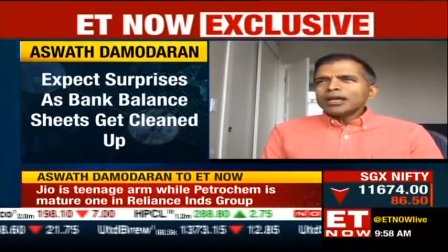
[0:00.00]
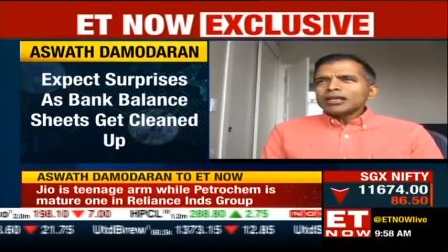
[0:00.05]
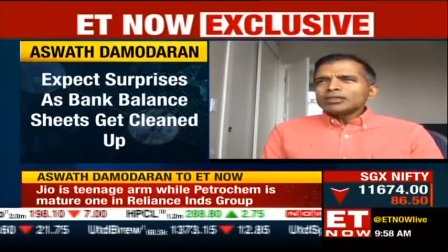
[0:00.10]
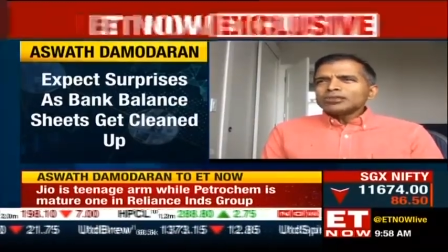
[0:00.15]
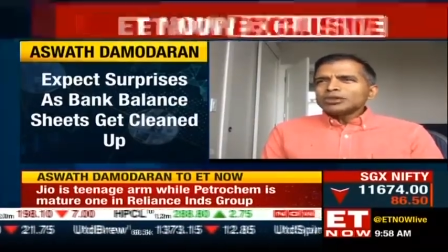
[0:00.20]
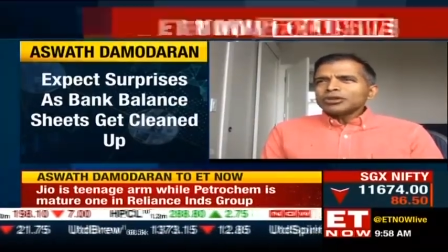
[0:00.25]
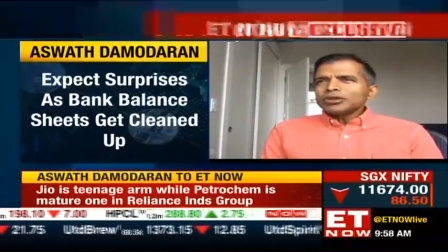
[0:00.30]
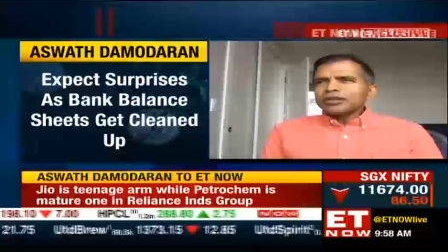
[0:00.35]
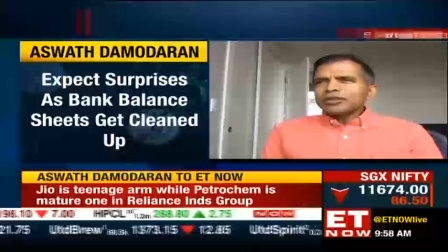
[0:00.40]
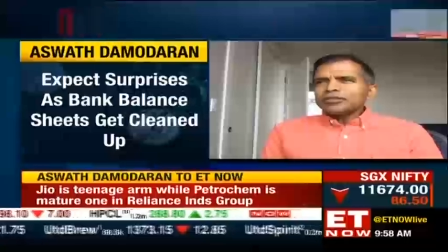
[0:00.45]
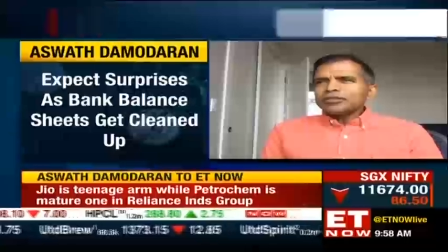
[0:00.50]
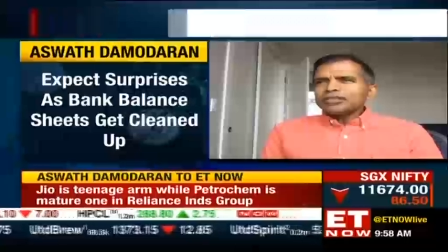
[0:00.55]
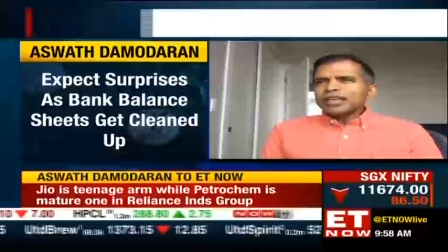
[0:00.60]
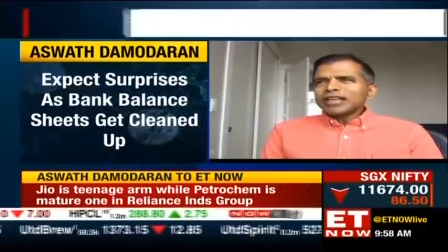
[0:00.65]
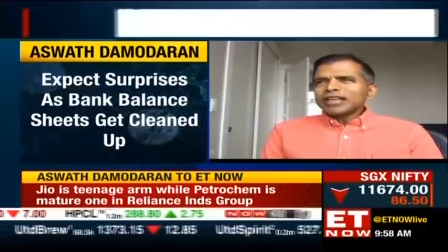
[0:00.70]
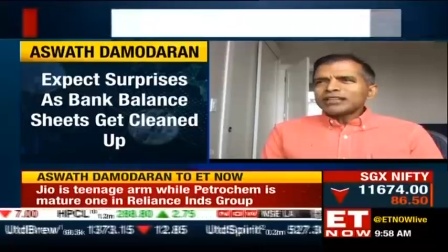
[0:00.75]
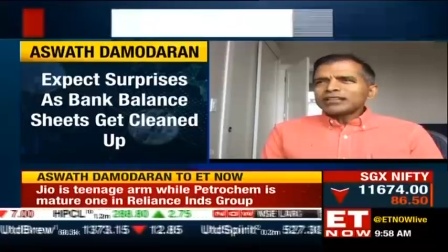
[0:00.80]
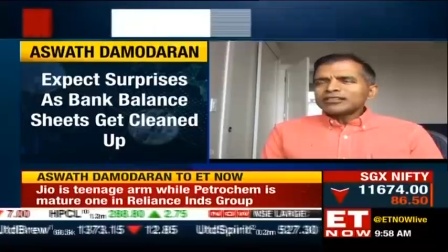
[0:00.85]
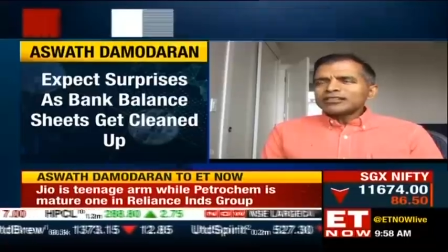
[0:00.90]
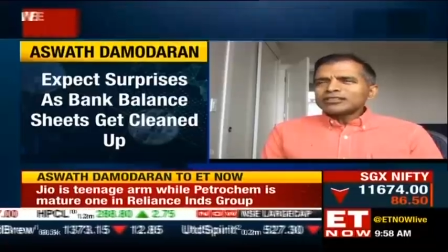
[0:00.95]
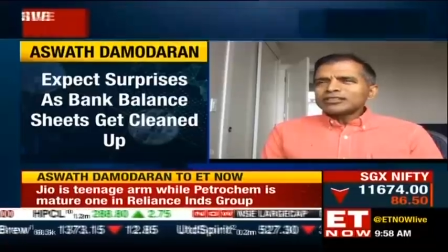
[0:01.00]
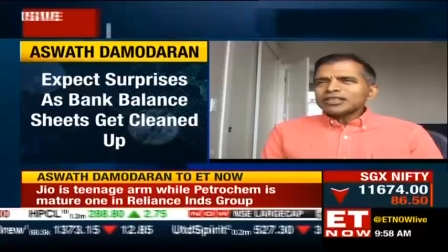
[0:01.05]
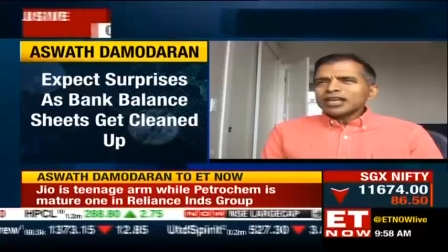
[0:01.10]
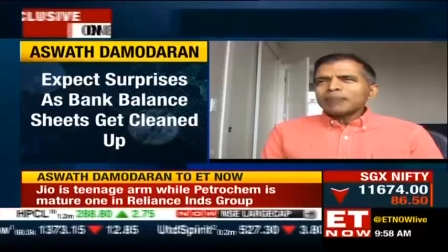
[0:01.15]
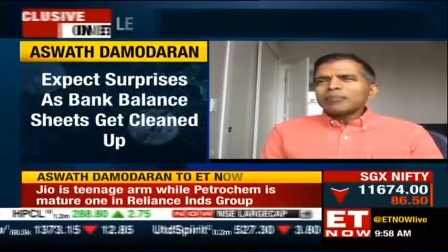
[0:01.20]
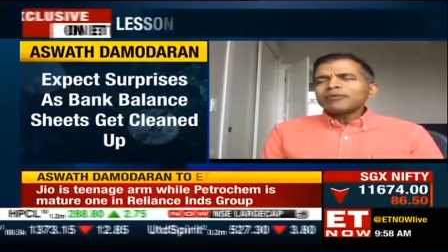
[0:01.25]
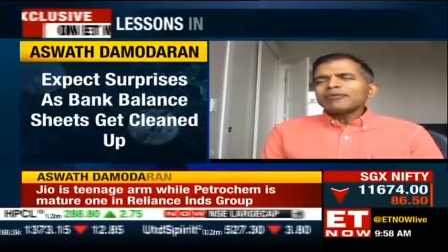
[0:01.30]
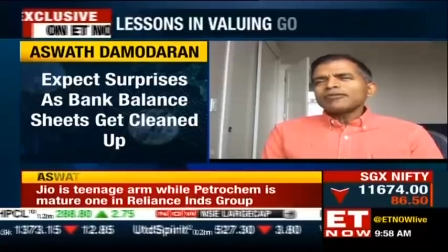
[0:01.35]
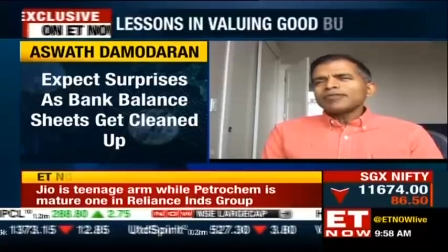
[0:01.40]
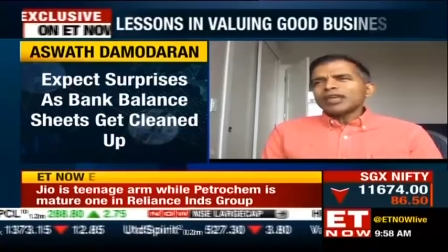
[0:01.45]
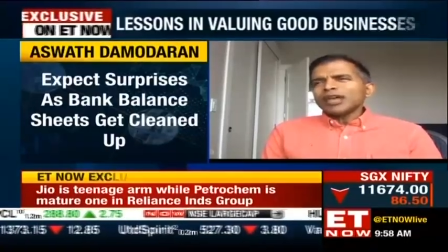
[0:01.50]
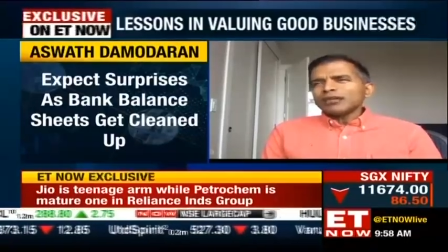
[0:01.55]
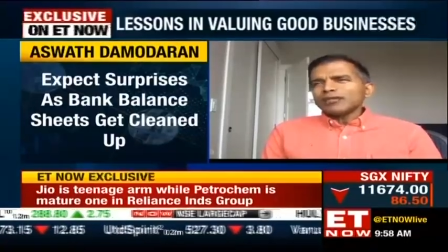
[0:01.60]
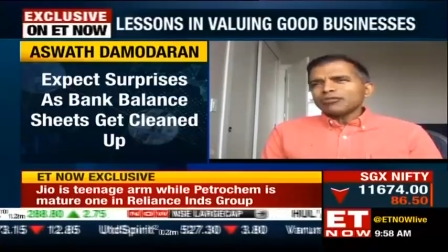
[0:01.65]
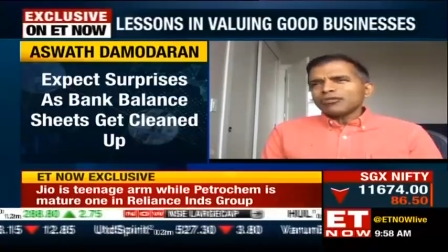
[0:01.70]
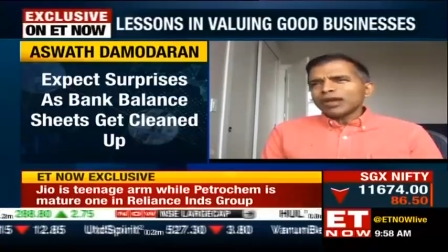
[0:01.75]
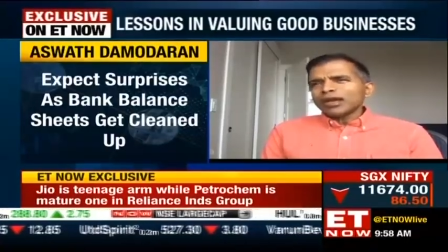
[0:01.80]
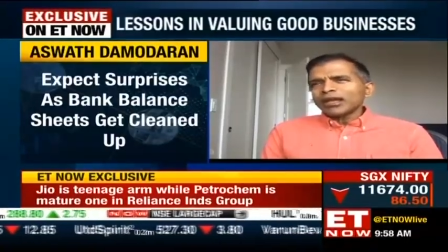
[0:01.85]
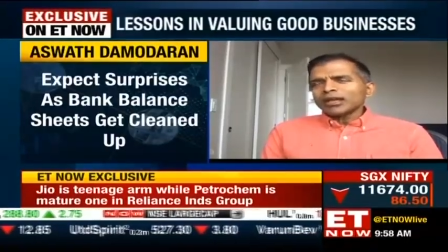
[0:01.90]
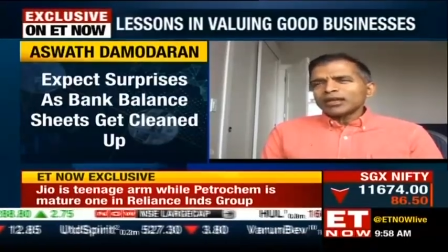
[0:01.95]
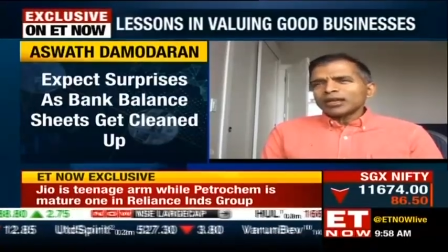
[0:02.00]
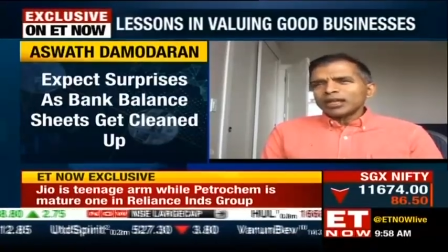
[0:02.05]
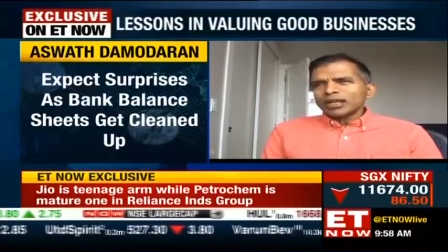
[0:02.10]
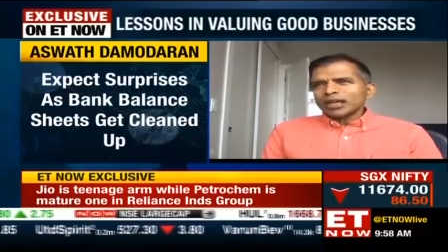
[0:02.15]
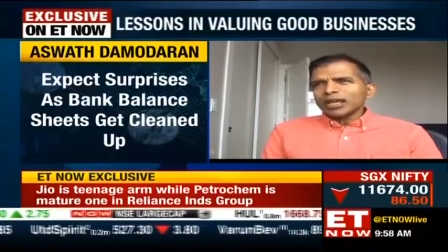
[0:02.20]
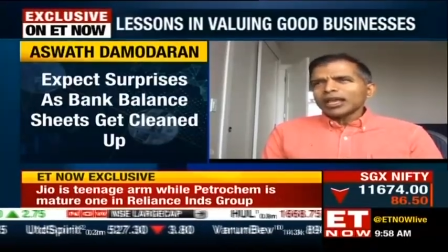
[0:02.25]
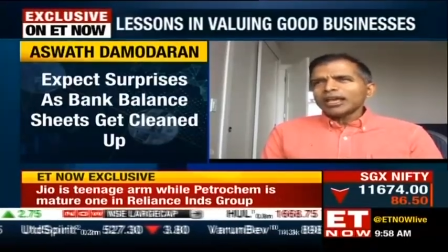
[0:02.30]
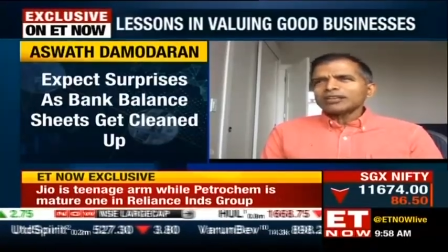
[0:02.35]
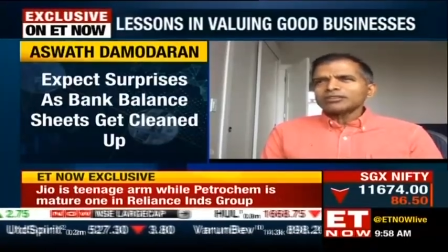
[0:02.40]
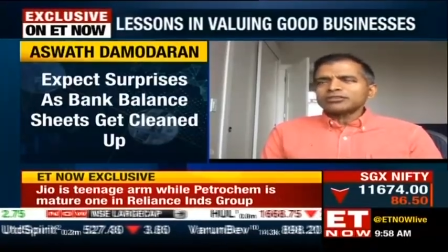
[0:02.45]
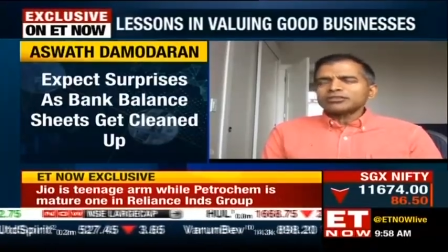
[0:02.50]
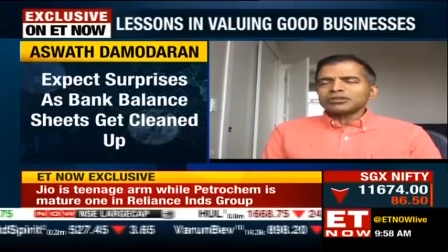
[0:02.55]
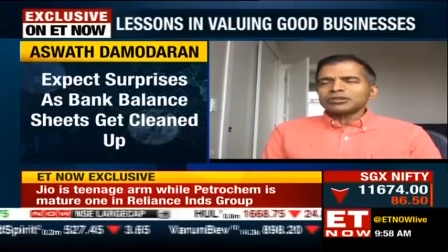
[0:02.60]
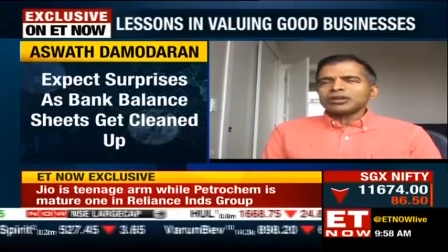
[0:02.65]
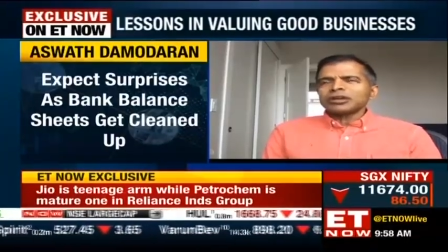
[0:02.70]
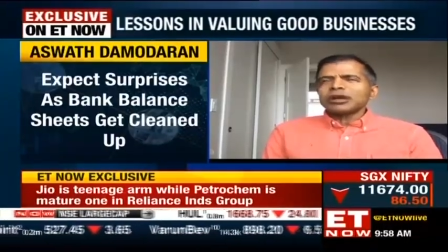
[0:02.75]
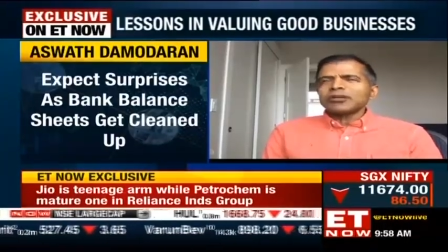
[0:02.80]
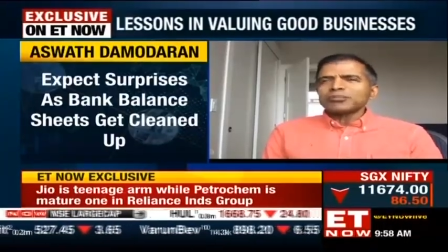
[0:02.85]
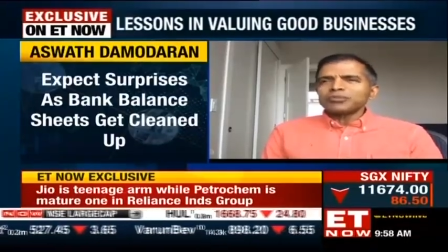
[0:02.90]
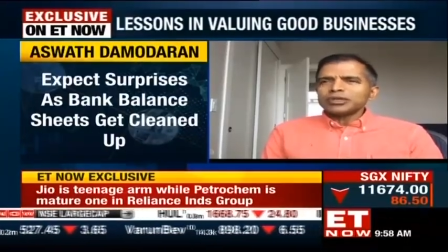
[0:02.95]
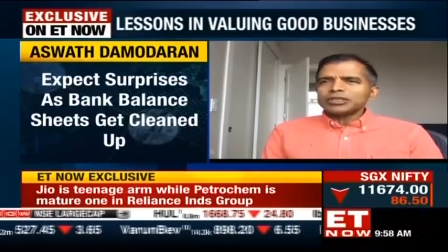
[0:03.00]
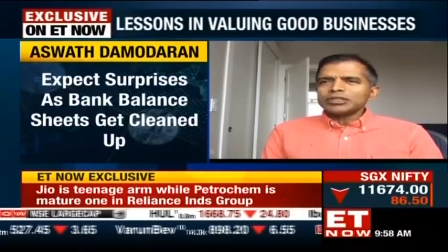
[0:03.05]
So, in a sense, some of that reckoning has to come,